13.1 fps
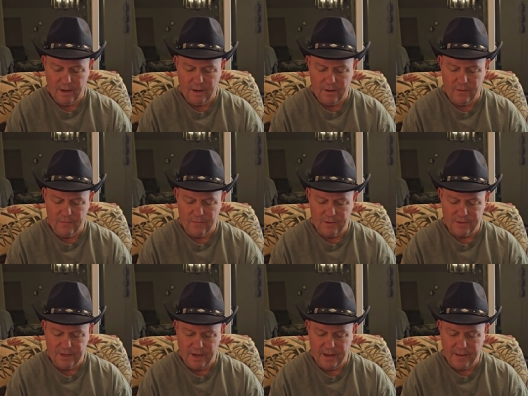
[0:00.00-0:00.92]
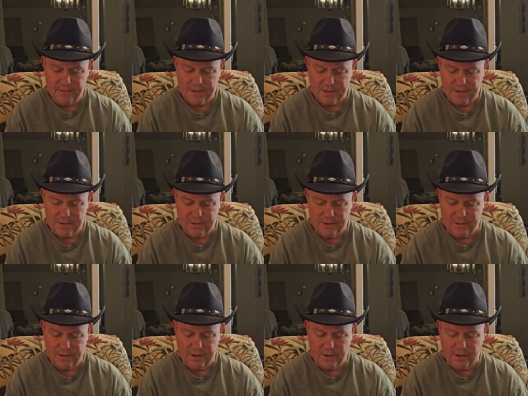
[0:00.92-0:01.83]
of deaths
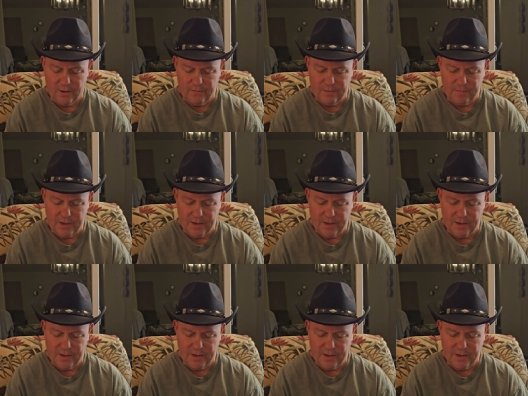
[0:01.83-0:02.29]
during the COVID